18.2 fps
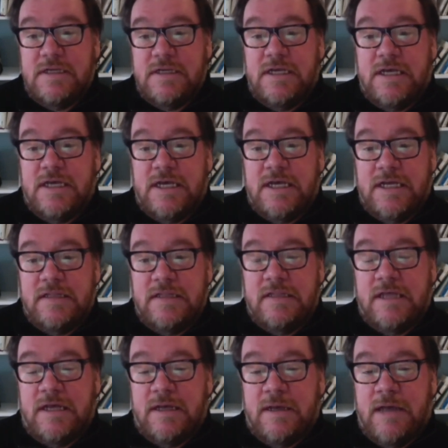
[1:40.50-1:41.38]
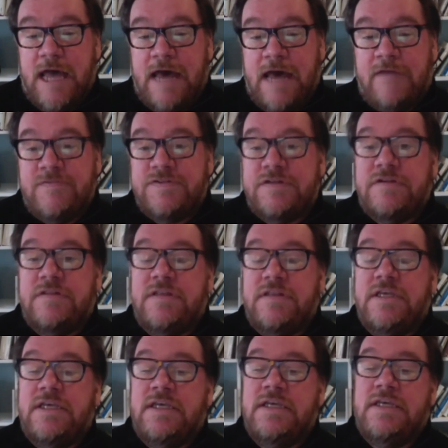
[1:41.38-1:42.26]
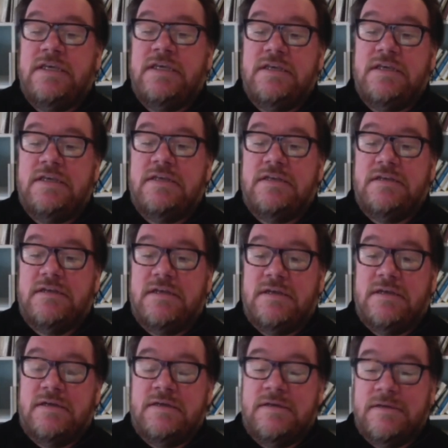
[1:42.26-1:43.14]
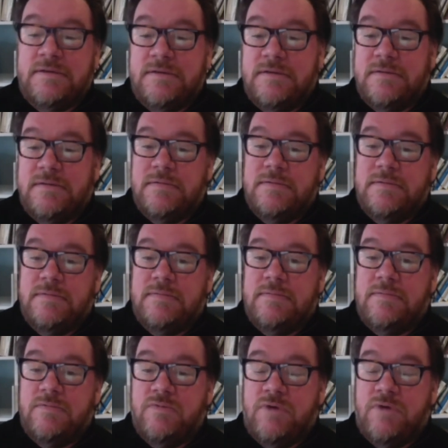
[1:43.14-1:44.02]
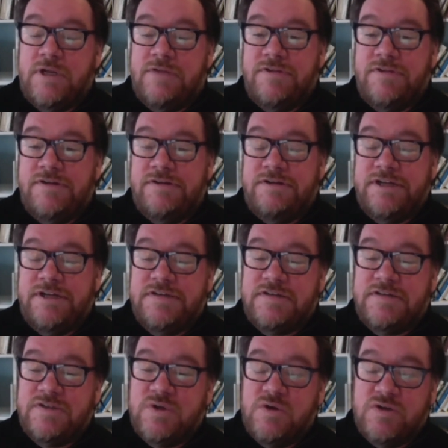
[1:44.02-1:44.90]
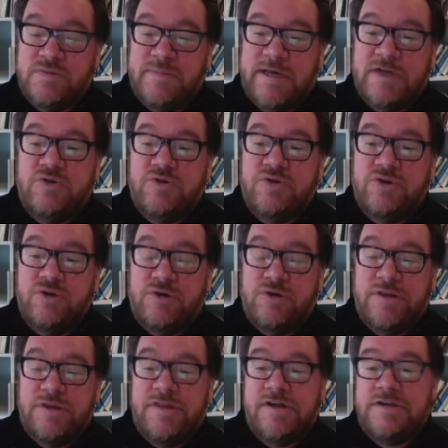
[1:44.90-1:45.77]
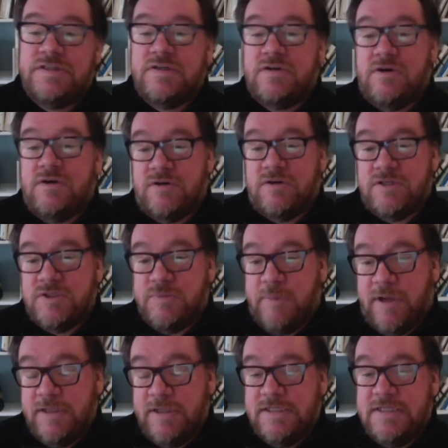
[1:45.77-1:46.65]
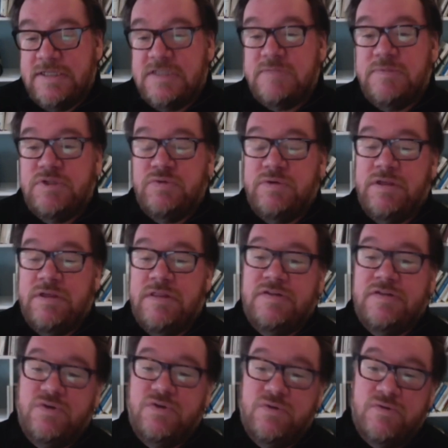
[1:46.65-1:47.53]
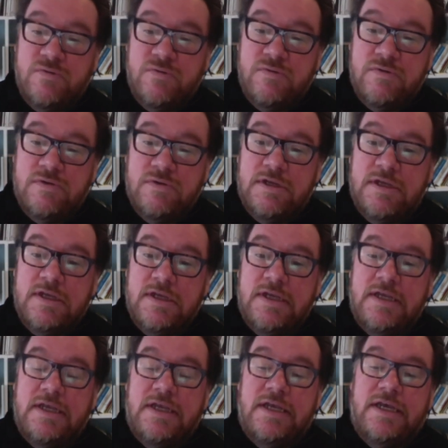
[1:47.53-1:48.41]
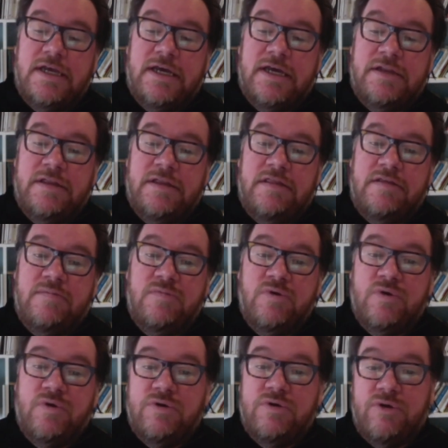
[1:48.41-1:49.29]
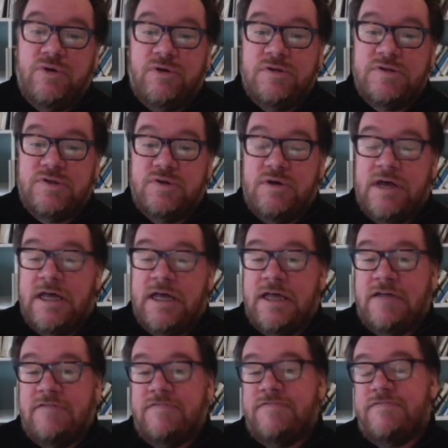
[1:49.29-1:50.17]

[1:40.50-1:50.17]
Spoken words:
And after the one of the narrators goes back to New York, there is a correspondence between the two. And in the book, we also have